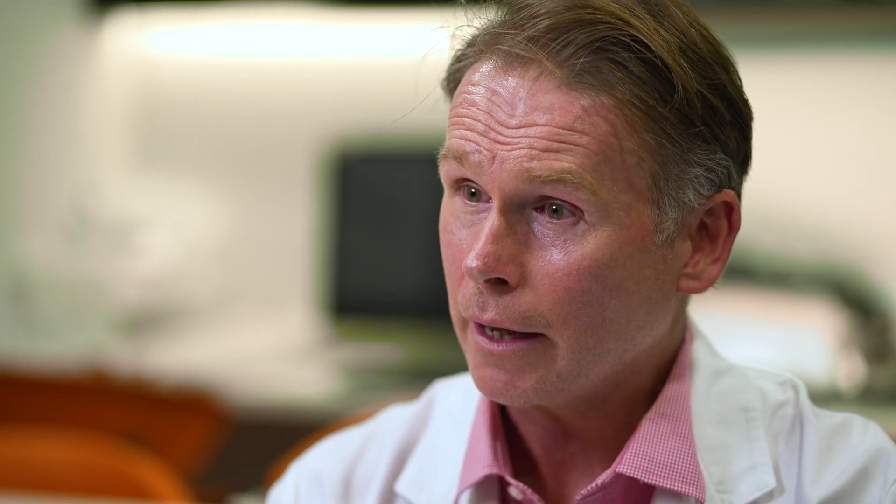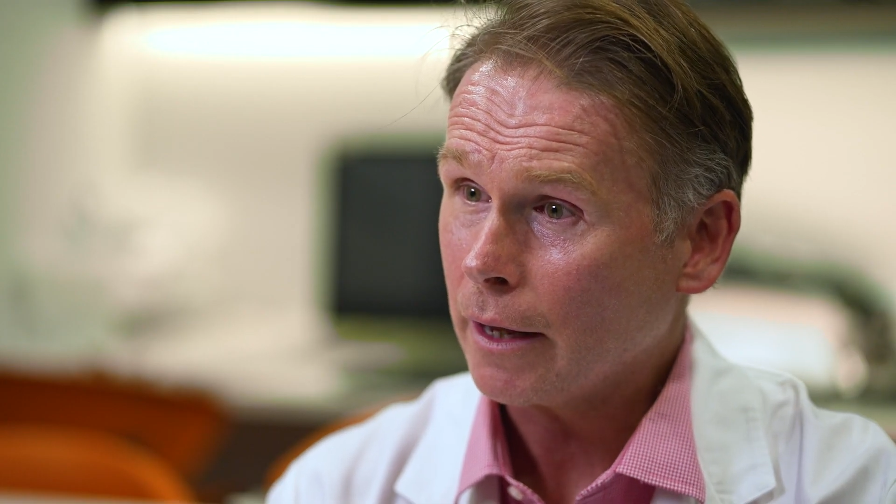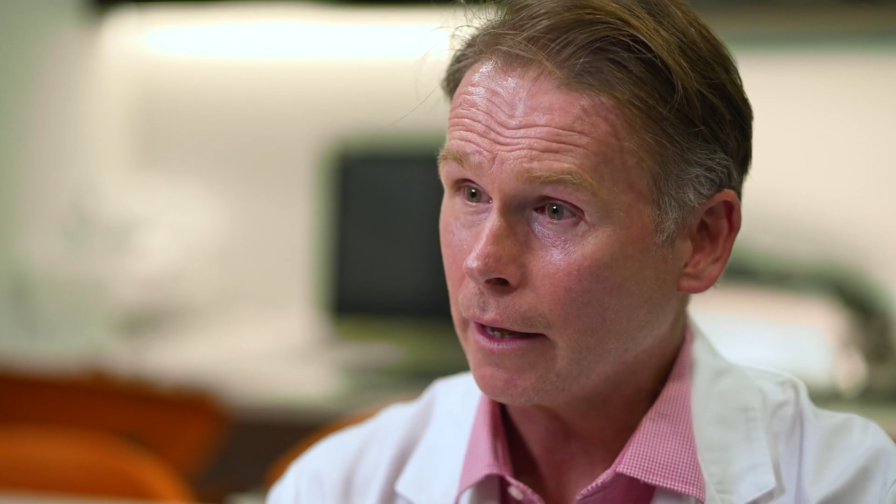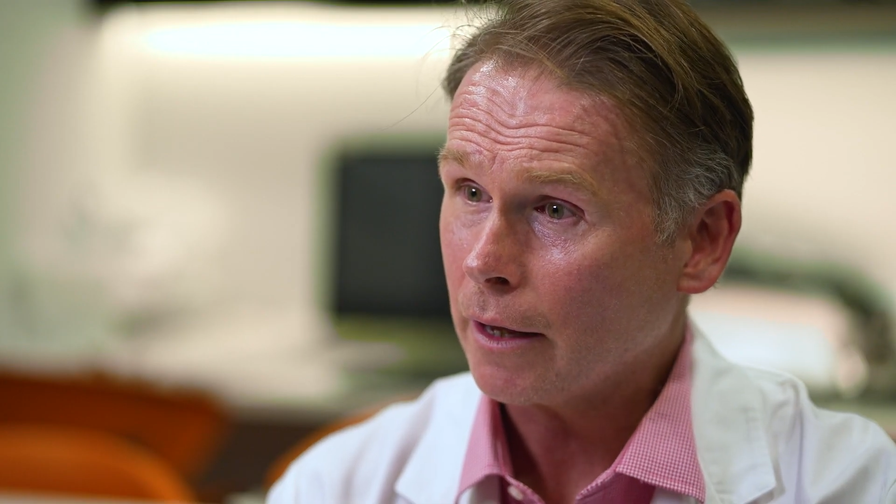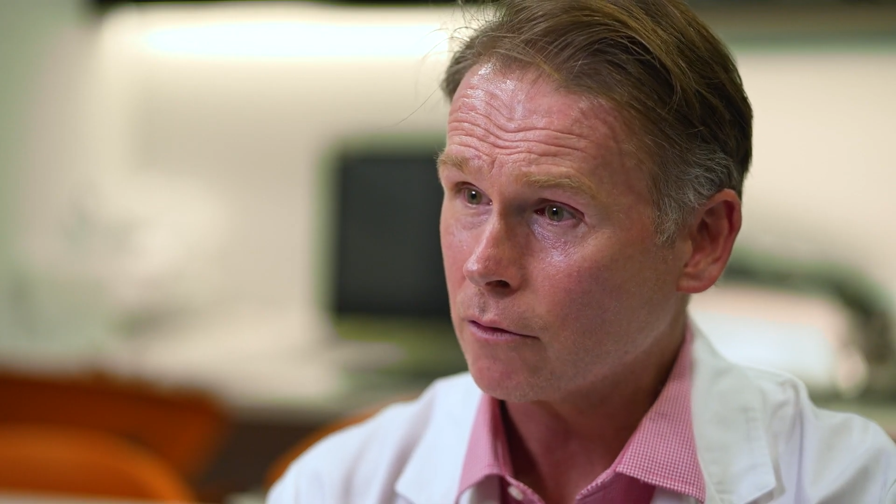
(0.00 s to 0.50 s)

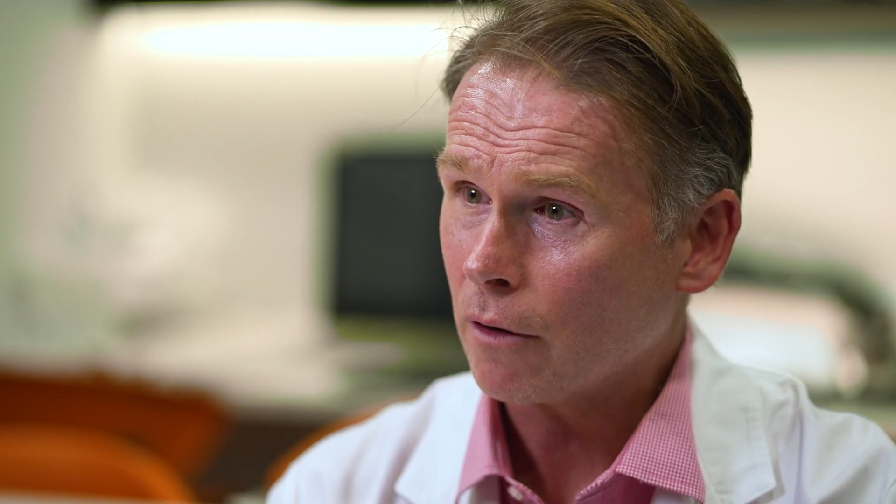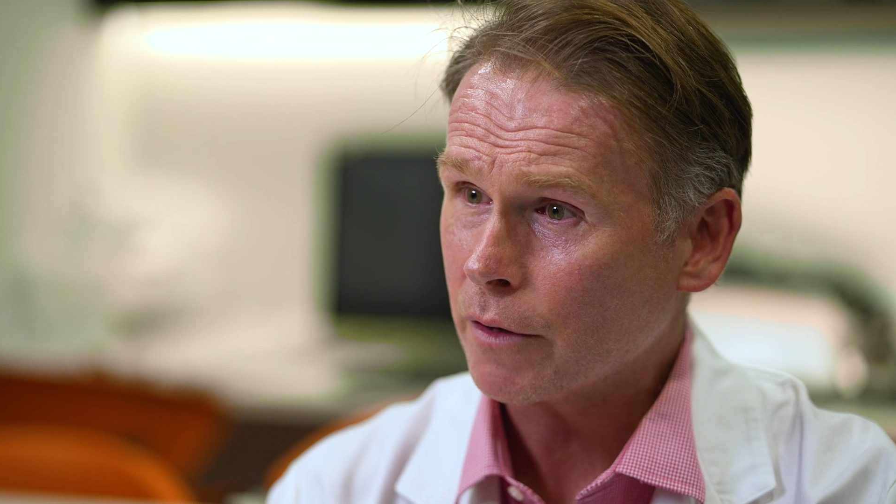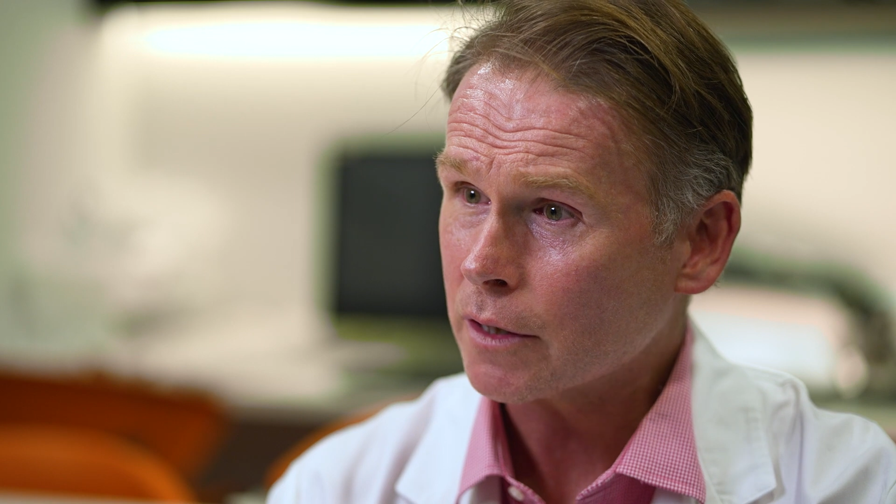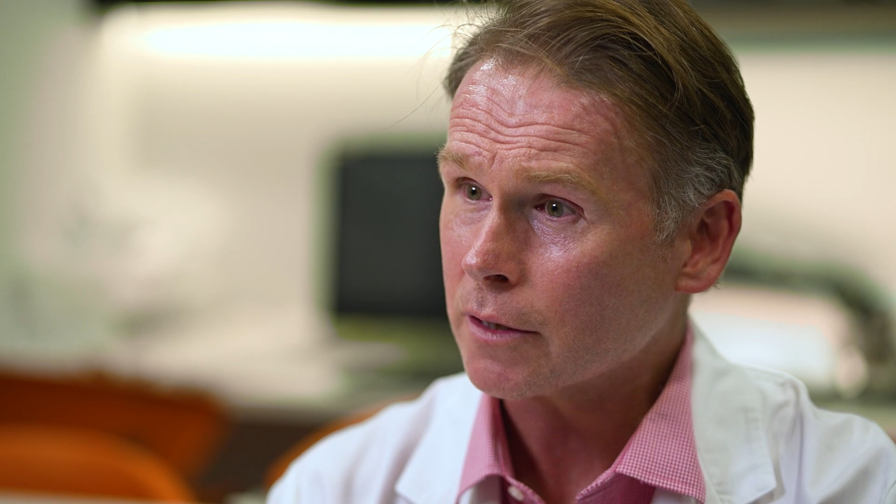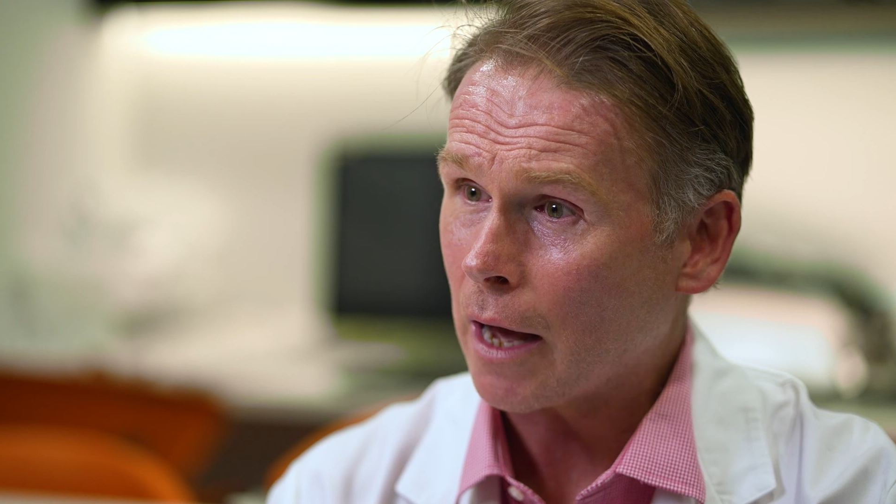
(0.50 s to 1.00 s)
it's
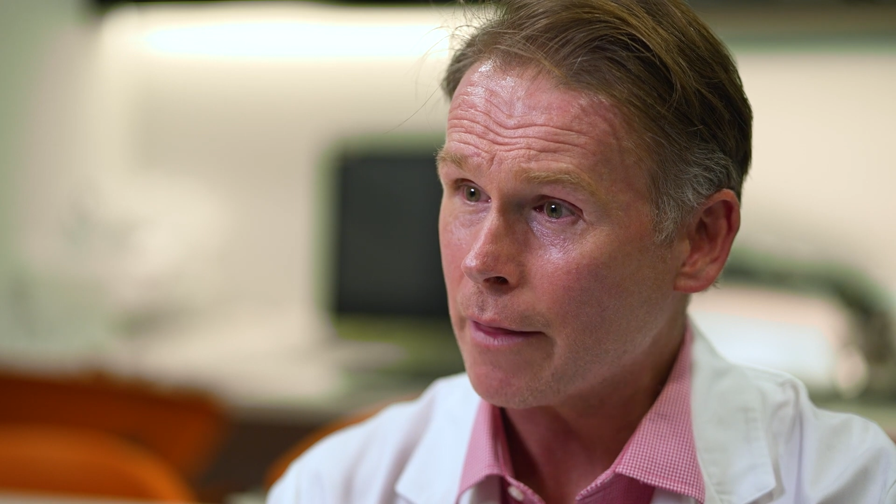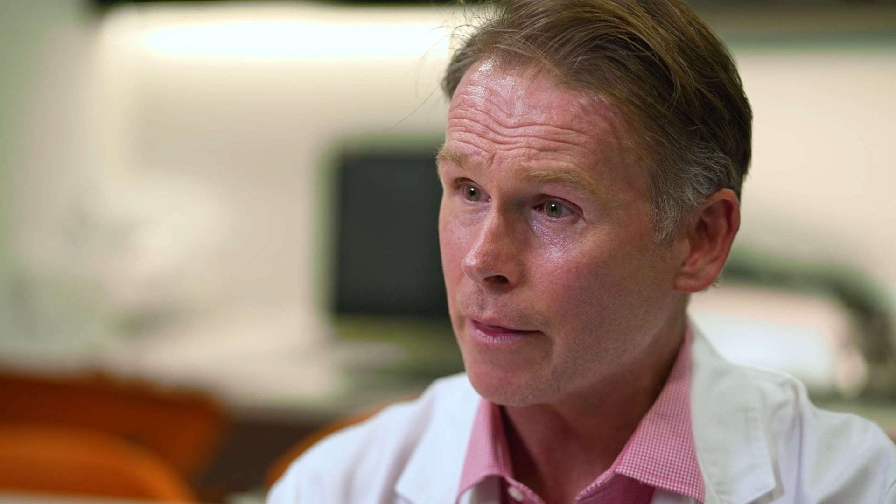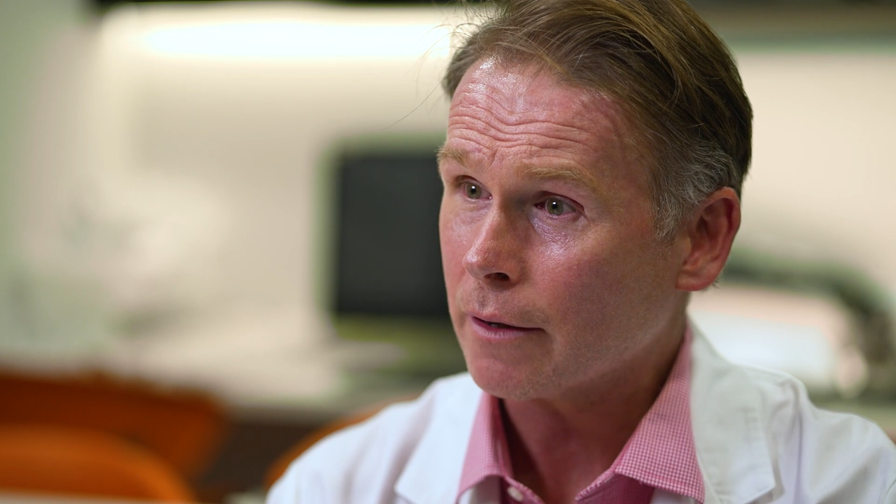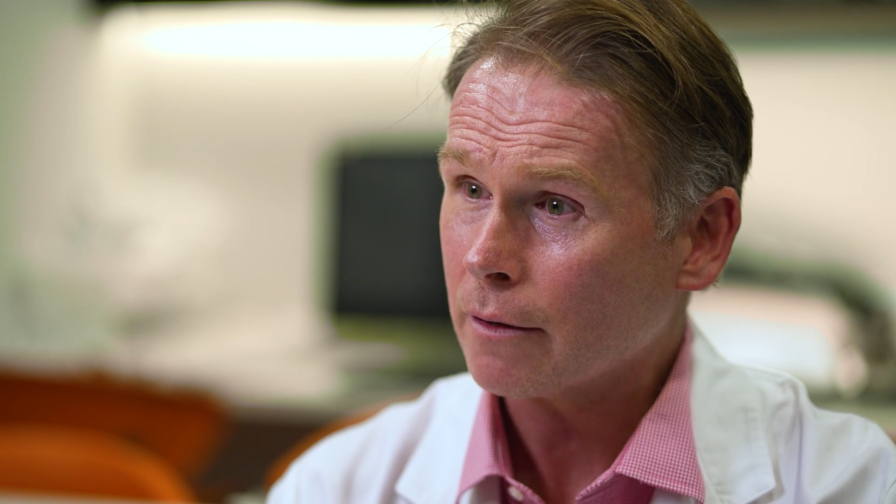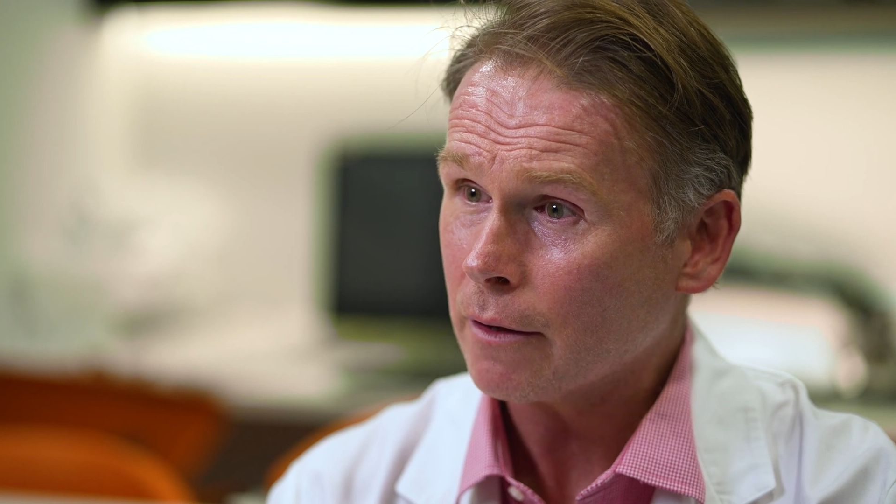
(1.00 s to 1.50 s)
often a sign that